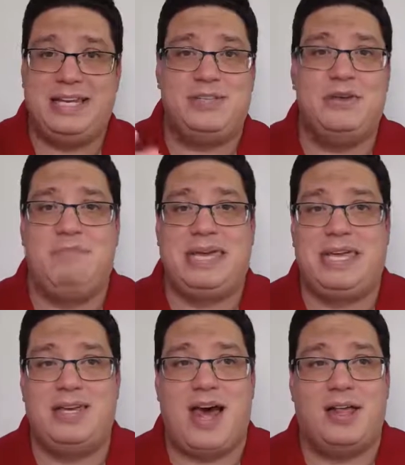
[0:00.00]
it to $1
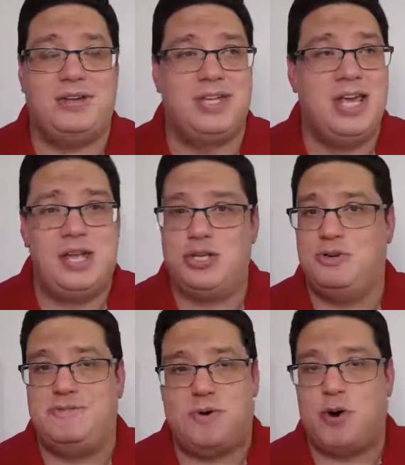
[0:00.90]
billion,
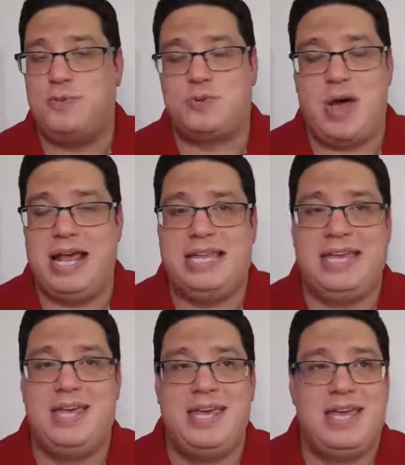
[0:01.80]
to Forbes
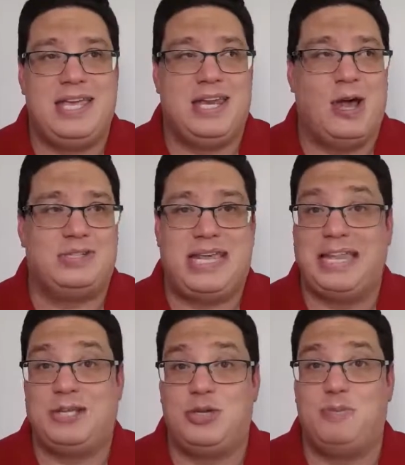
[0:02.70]
Riley,
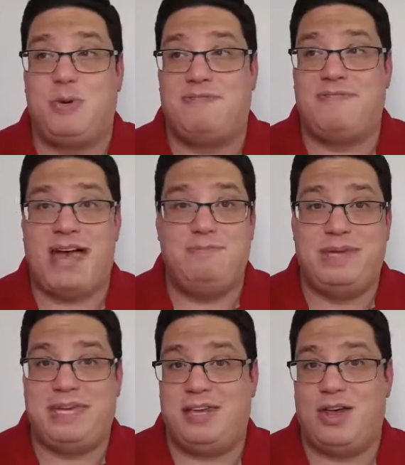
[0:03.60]
selling $2.5
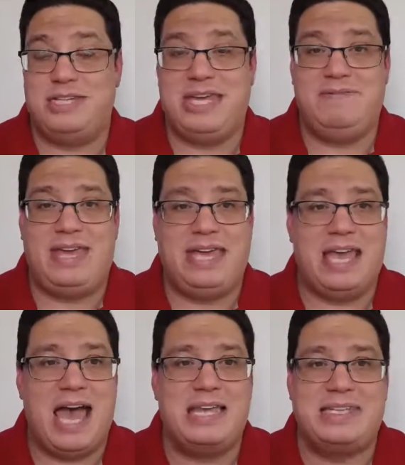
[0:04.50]
billion on TV.
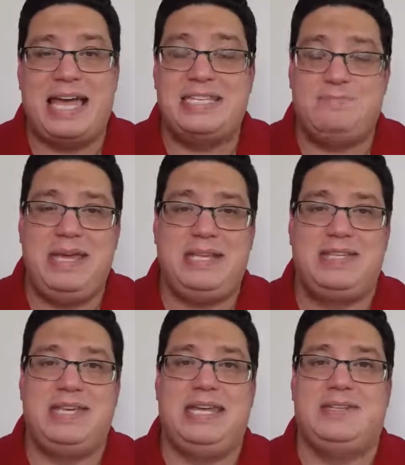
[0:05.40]
As I speak
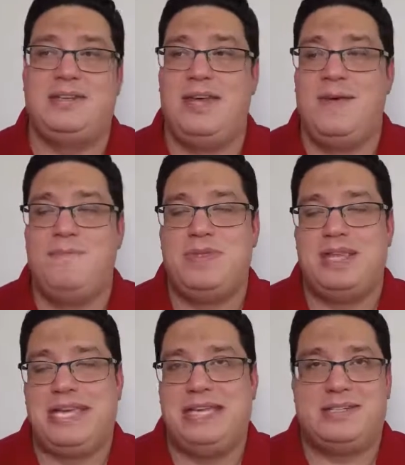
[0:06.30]
to
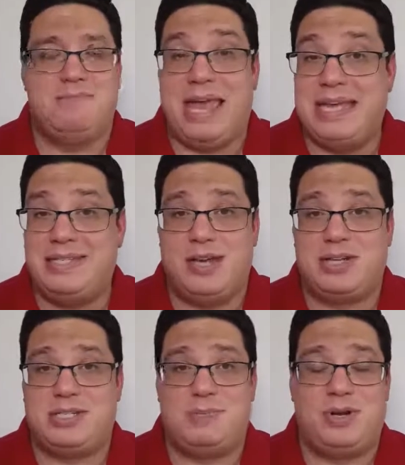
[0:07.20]
these amazing
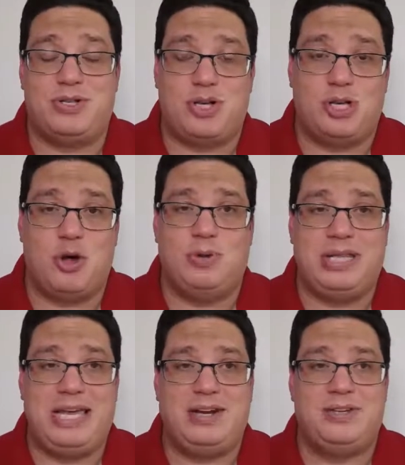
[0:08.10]
entrepreneurs and global
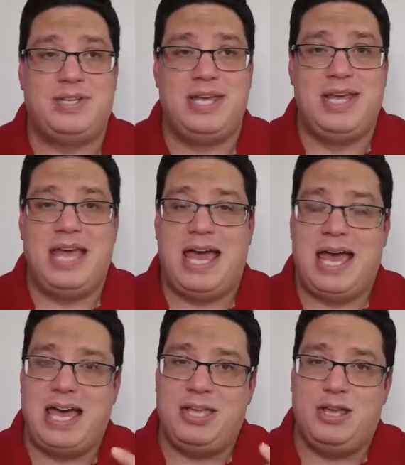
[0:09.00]
leaders,
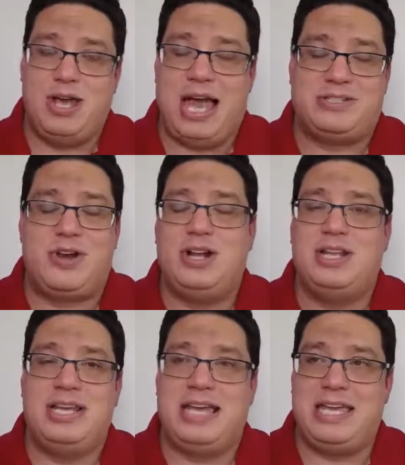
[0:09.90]
you
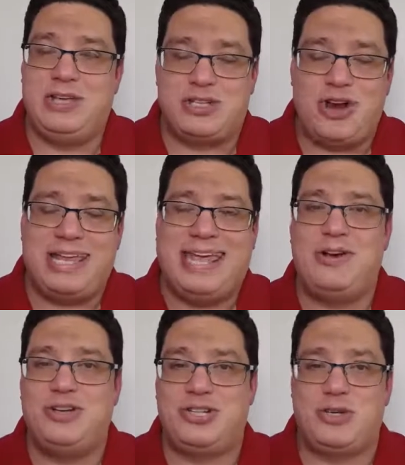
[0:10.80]
start
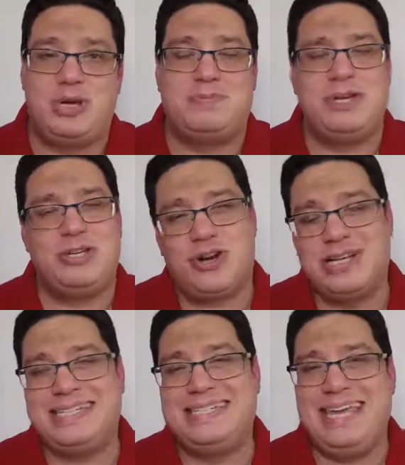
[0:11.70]
hearing the stories, but you start